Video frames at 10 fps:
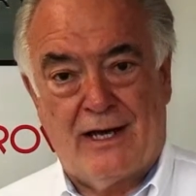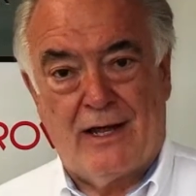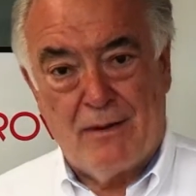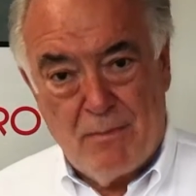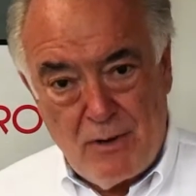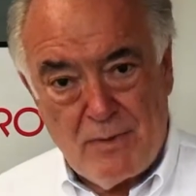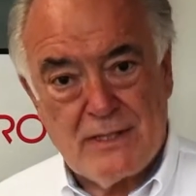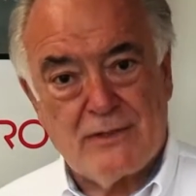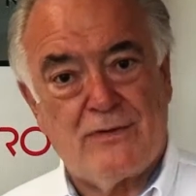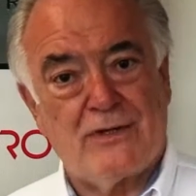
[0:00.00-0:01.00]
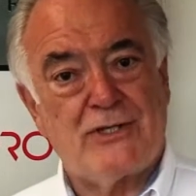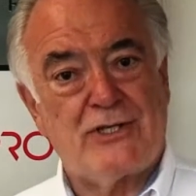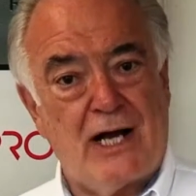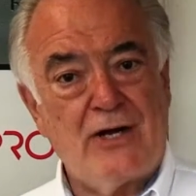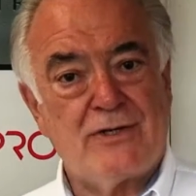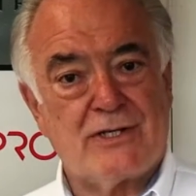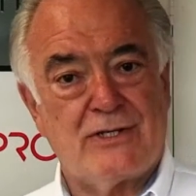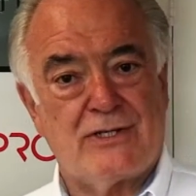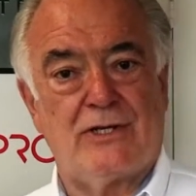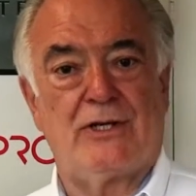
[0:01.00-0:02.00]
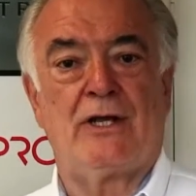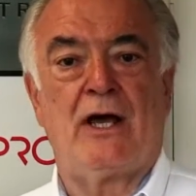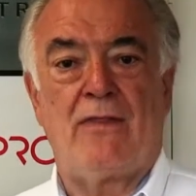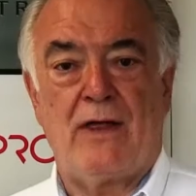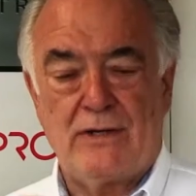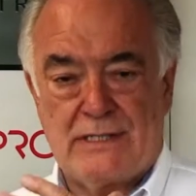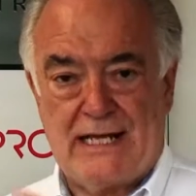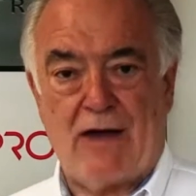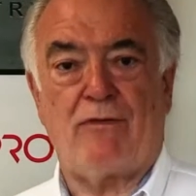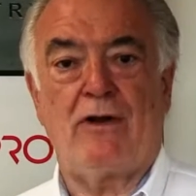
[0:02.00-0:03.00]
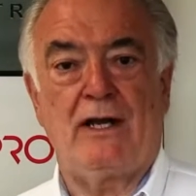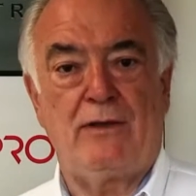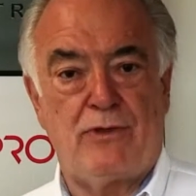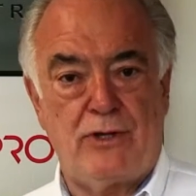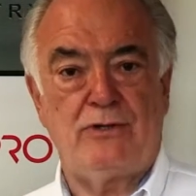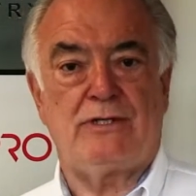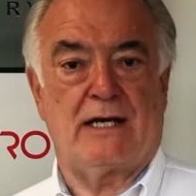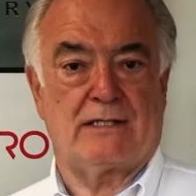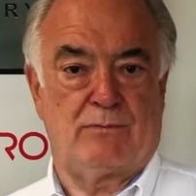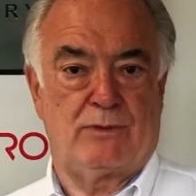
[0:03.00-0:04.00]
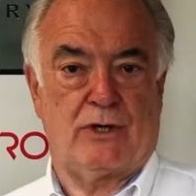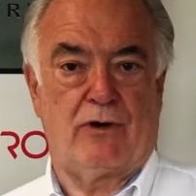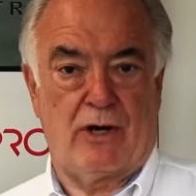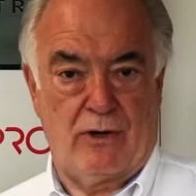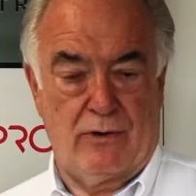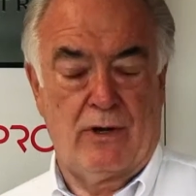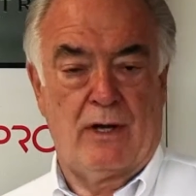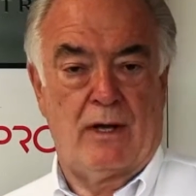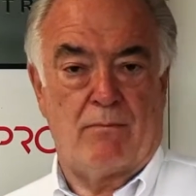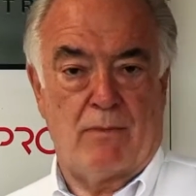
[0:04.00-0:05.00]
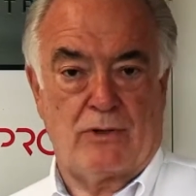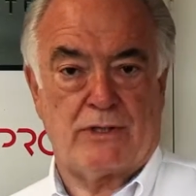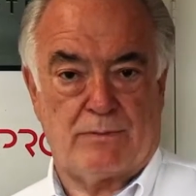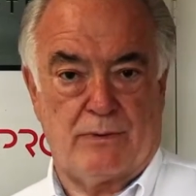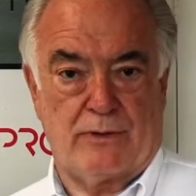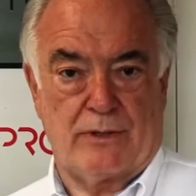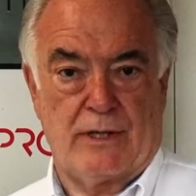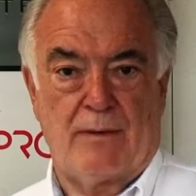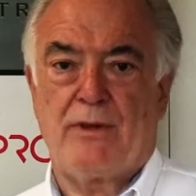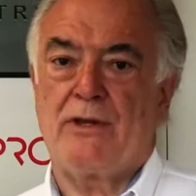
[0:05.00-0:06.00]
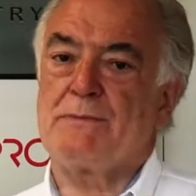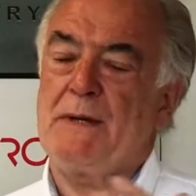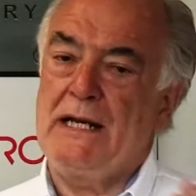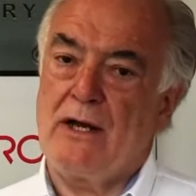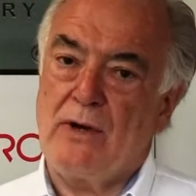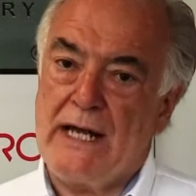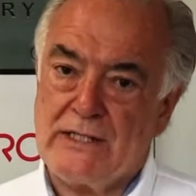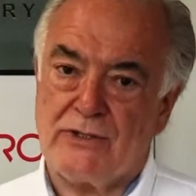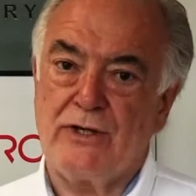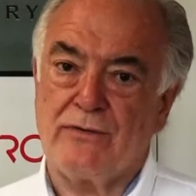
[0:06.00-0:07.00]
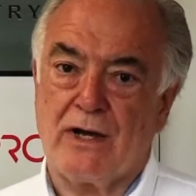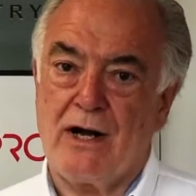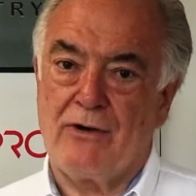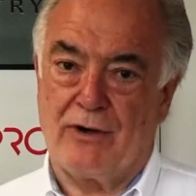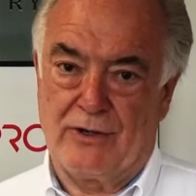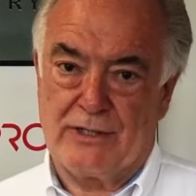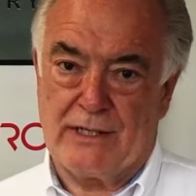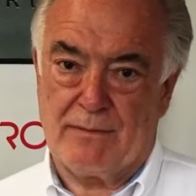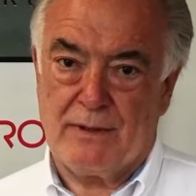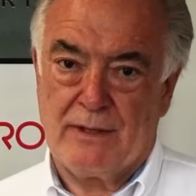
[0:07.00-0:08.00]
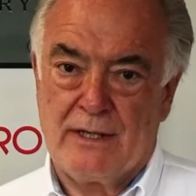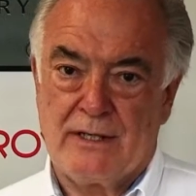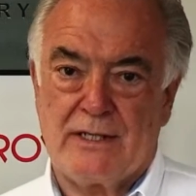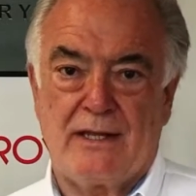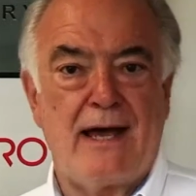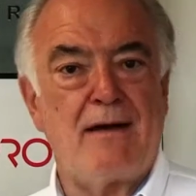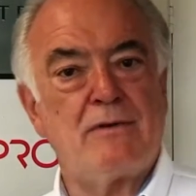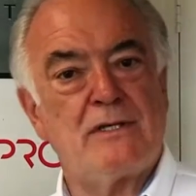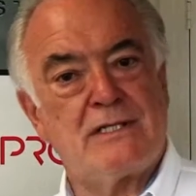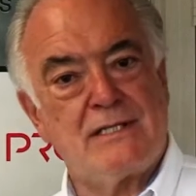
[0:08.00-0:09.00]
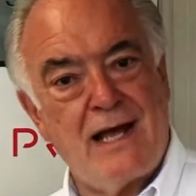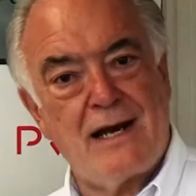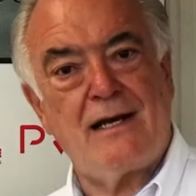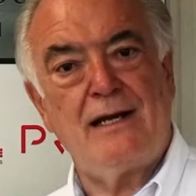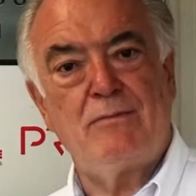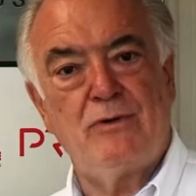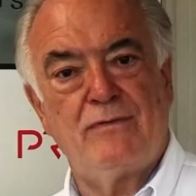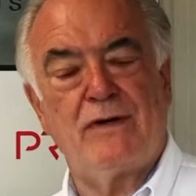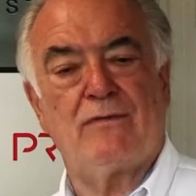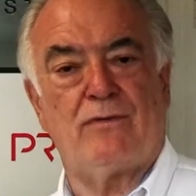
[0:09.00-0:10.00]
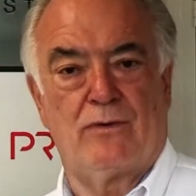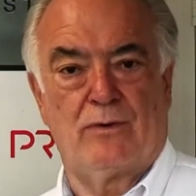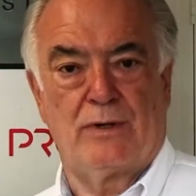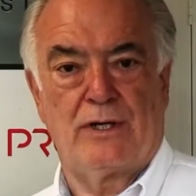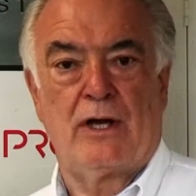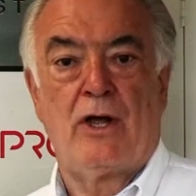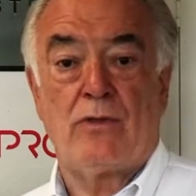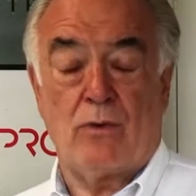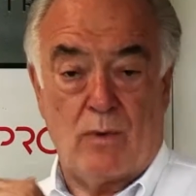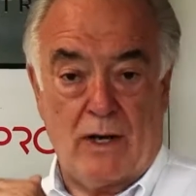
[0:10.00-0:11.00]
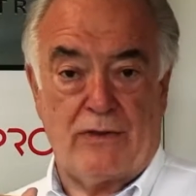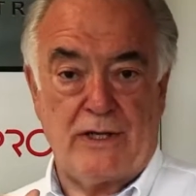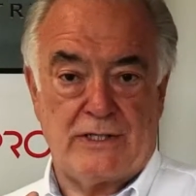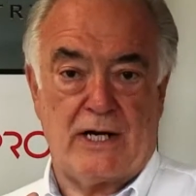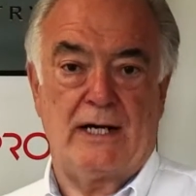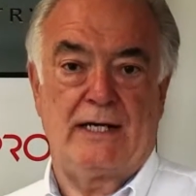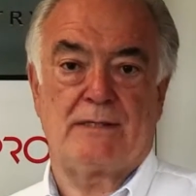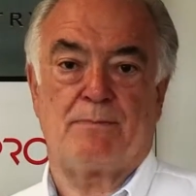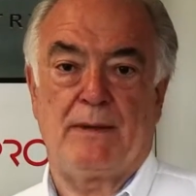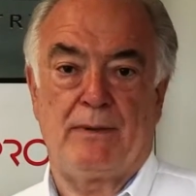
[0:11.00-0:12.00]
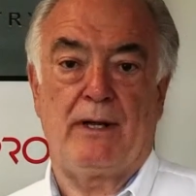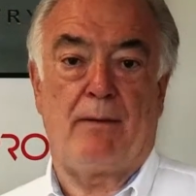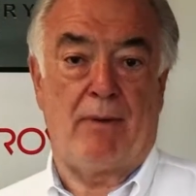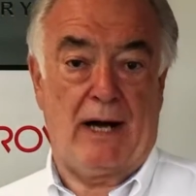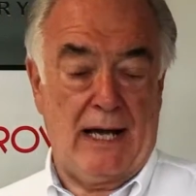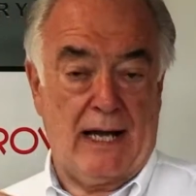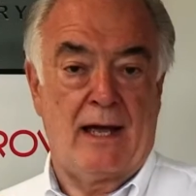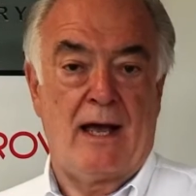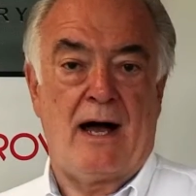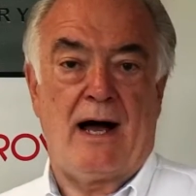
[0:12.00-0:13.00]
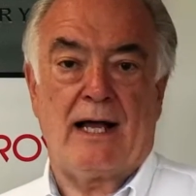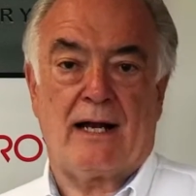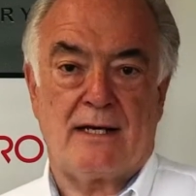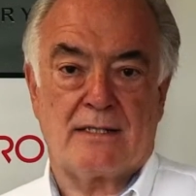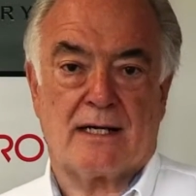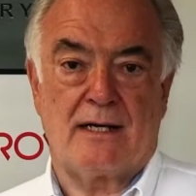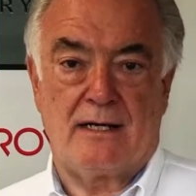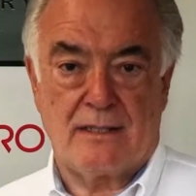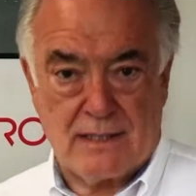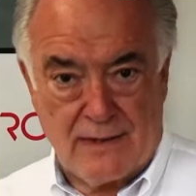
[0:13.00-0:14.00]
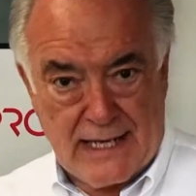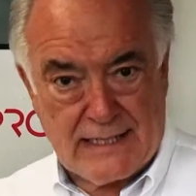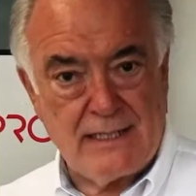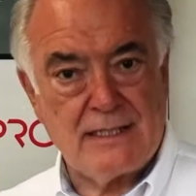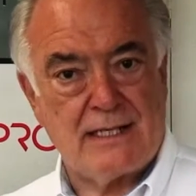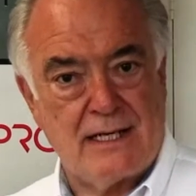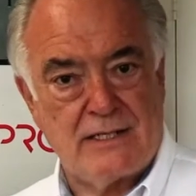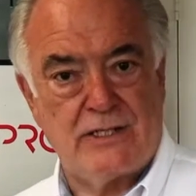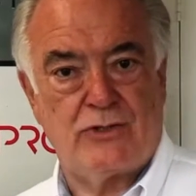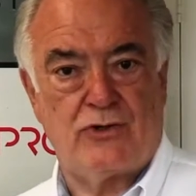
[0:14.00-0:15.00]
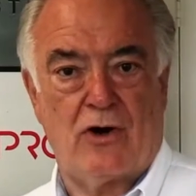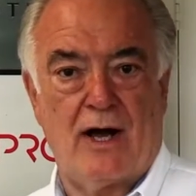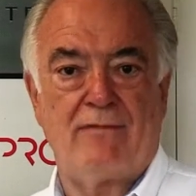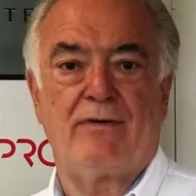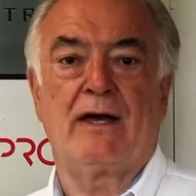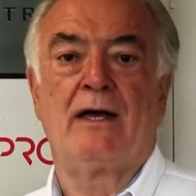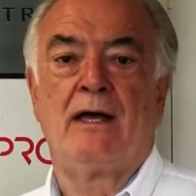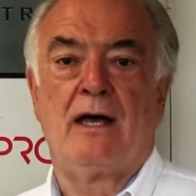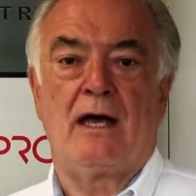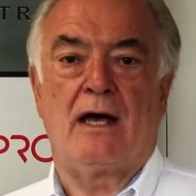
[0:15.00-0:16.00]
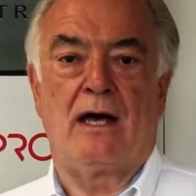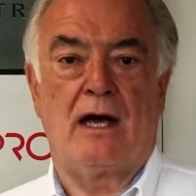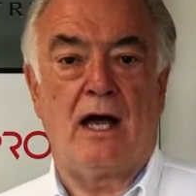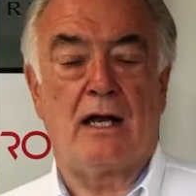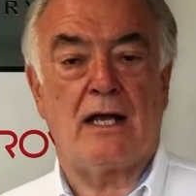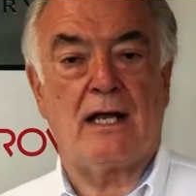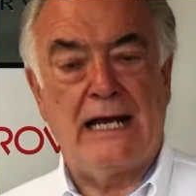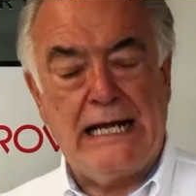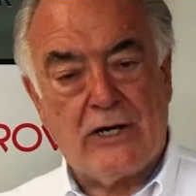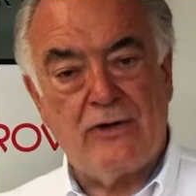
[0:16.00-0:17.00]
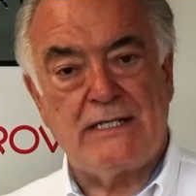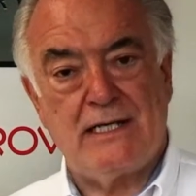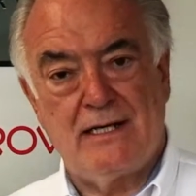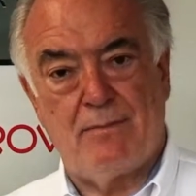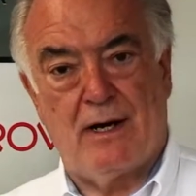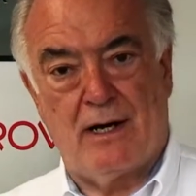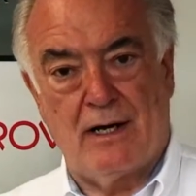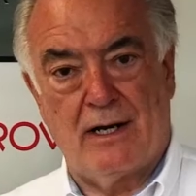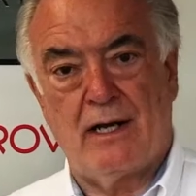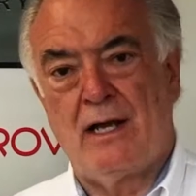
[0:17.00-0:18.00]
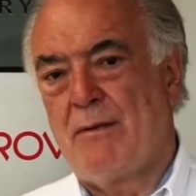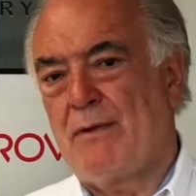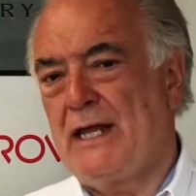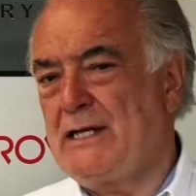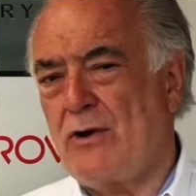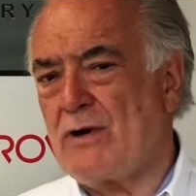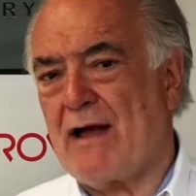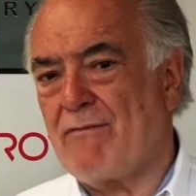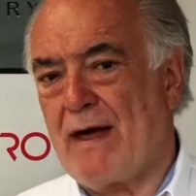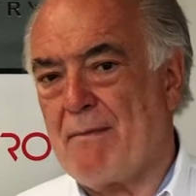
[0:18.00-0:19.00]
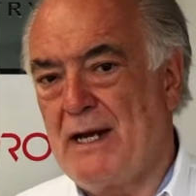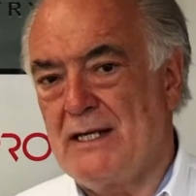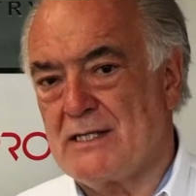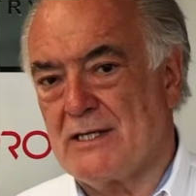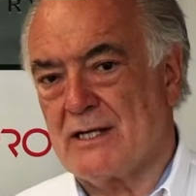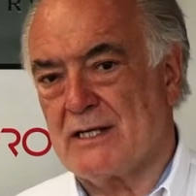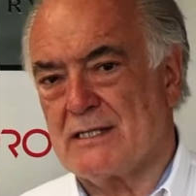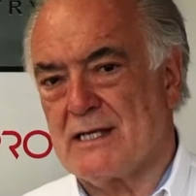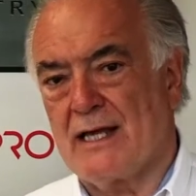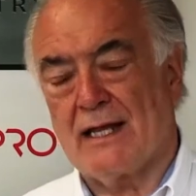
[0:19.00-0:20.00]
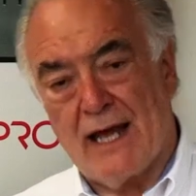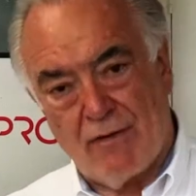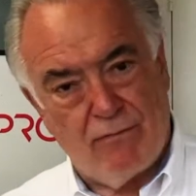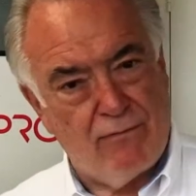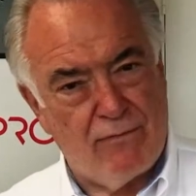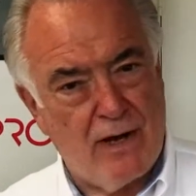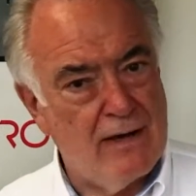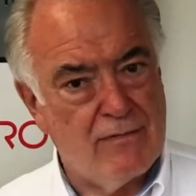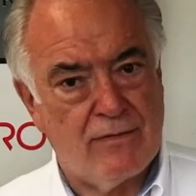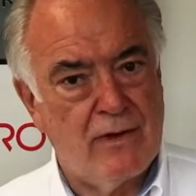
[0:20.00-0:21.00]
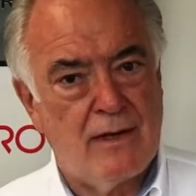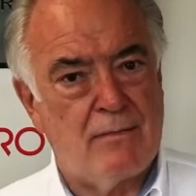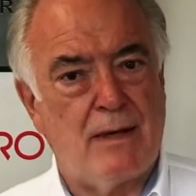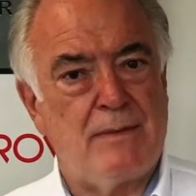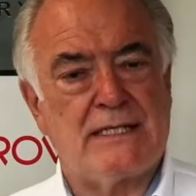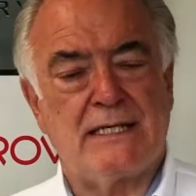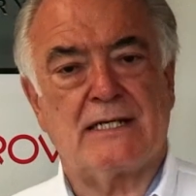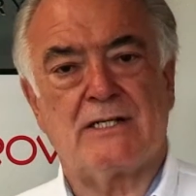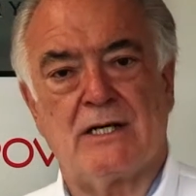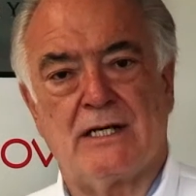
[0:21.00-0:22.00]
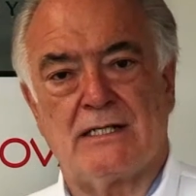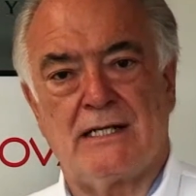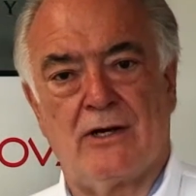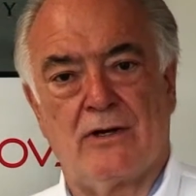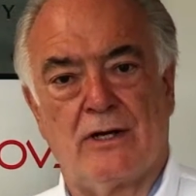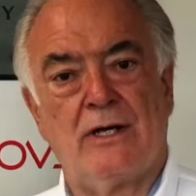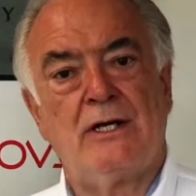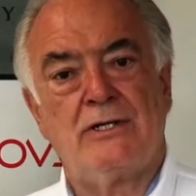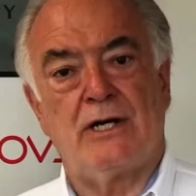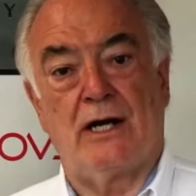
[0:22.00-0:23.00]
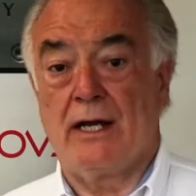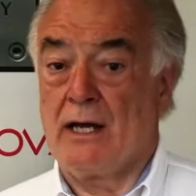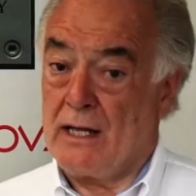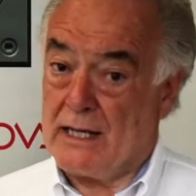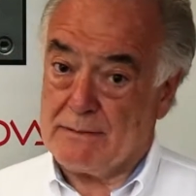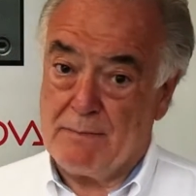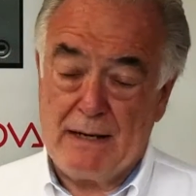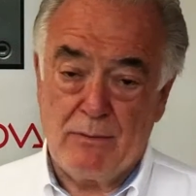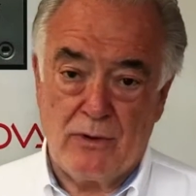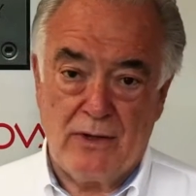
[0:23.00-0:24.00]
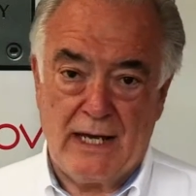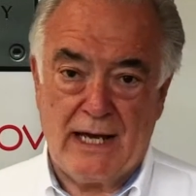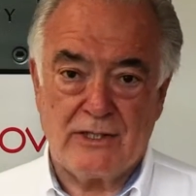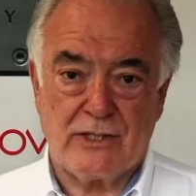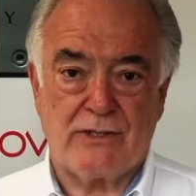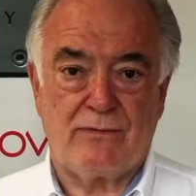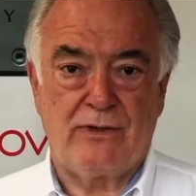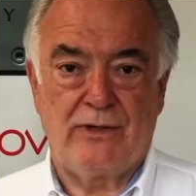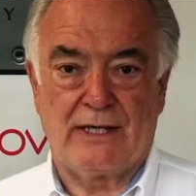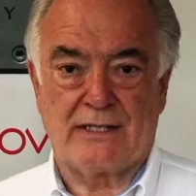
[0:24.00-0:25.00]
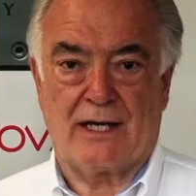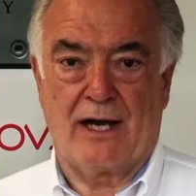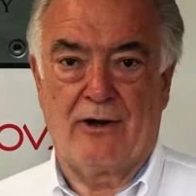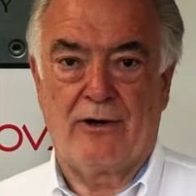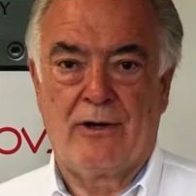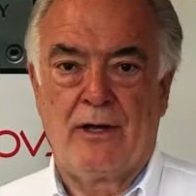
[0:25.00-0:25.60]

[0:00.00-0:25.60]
At the moment, as far as China is concerned, there is definitely enthusiasm to grow motorsport, but there's been no history of car ownership. So they're steadily moving forward. The wealthy Chinese people are buying high-class cars, and that in a sense is driving an increase in demand, but they don't have that many circuits. I think they have 5, maybe 6 circuits now in China. That's many more than they had just a few years ago.